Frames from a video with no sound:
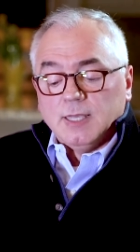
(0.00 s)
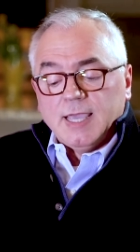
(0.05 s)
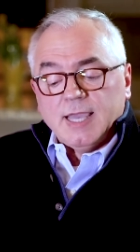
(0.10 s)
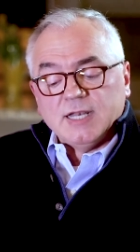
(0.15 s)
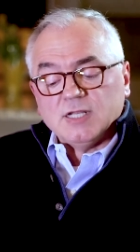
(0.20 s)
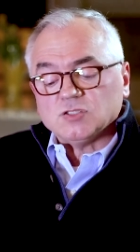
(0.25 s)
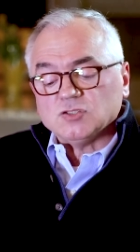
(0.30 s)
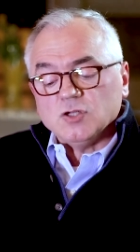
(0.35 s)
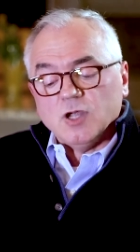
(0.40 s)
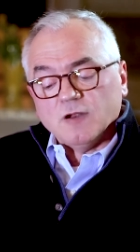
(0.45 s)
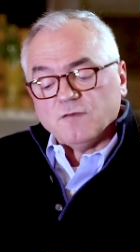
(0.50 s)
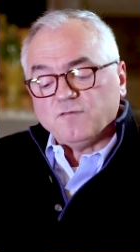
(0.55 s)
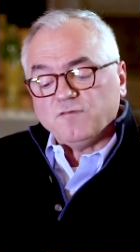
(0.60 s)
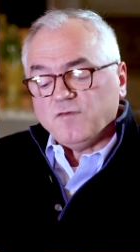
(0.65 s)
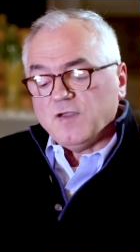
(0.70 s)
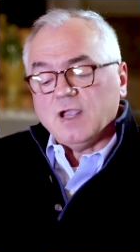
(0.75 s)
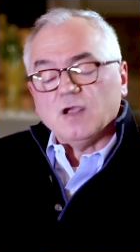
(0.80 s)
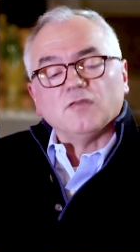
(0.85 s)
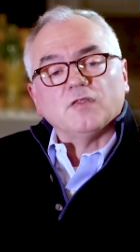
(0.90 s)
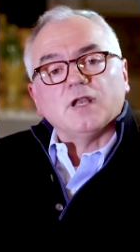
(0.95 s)
and it's not
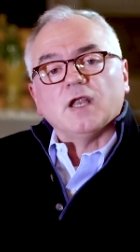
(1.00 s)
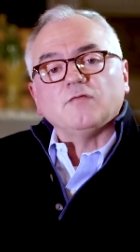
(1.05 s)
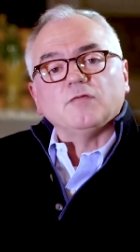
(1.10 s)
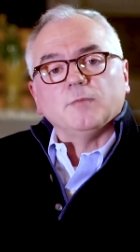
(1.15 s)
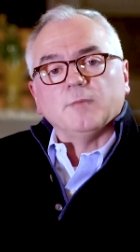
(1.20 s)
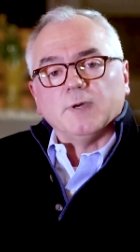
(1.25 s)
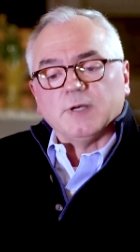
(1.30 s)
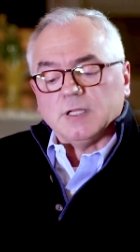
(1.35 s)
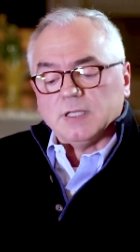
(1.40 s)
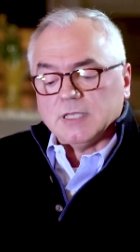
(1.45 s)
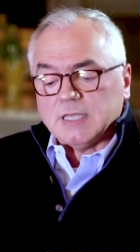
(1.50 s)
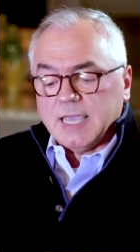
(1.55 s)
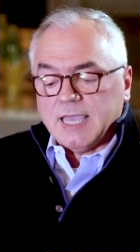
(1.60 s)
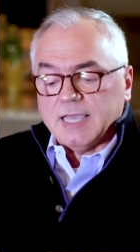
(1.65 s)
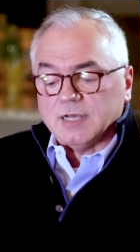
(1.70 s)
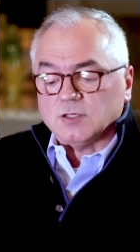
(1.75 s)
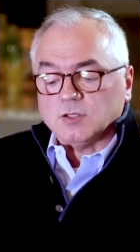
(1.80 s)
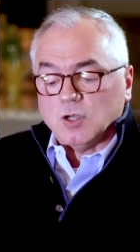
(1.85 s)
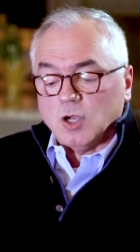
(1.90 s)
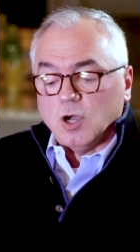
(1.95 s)
fair that everybody
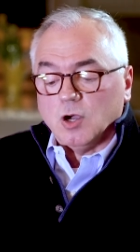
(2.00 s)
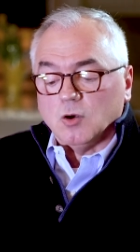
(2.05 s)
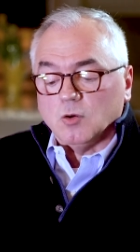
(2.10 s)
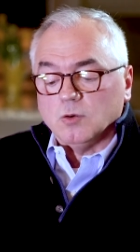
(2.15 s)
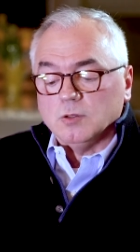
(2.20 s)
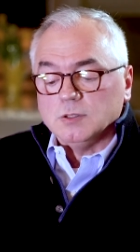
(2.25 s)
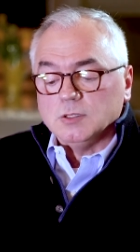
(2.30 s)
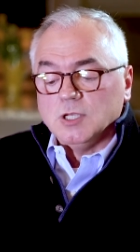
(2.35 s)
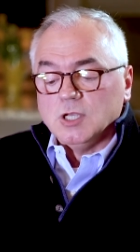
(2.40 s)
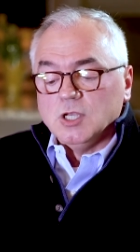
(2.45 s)
can't go.